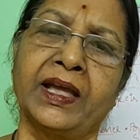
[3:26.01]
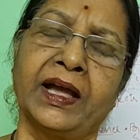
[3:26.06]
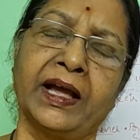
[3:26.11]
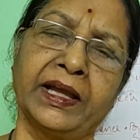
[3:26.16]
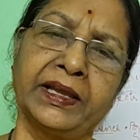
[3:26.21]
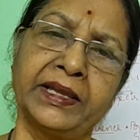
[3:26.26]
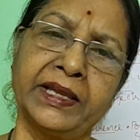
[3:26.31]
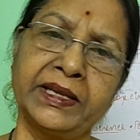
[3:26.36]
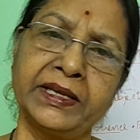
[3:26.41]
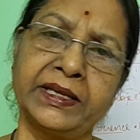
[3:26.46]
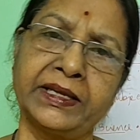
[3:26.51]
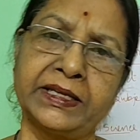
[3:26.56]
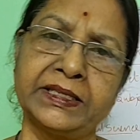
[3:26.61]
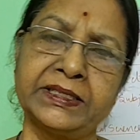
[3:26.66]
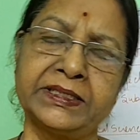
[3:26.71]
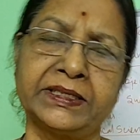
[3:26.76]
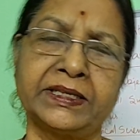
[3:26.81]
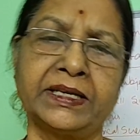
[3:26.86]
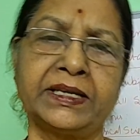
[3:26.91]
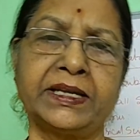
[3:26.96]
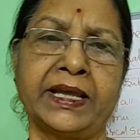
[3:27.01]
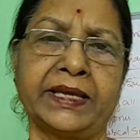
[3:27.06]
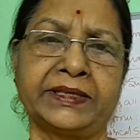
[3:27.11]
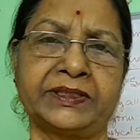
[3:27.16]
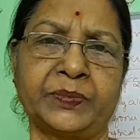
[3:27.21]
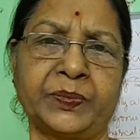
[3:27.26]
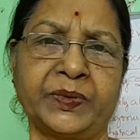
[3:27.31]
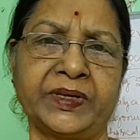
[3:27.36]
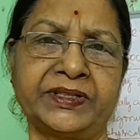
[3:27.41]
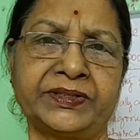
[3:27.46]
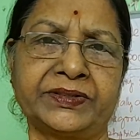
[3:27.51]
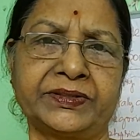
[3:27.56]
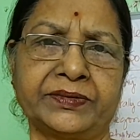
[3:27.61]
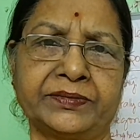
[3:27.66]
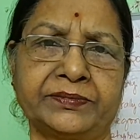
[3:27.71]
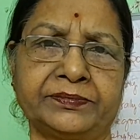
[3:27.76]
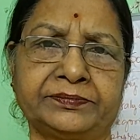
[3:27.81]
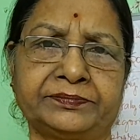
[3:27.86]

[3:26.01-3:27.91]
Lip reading: again cultural aspects,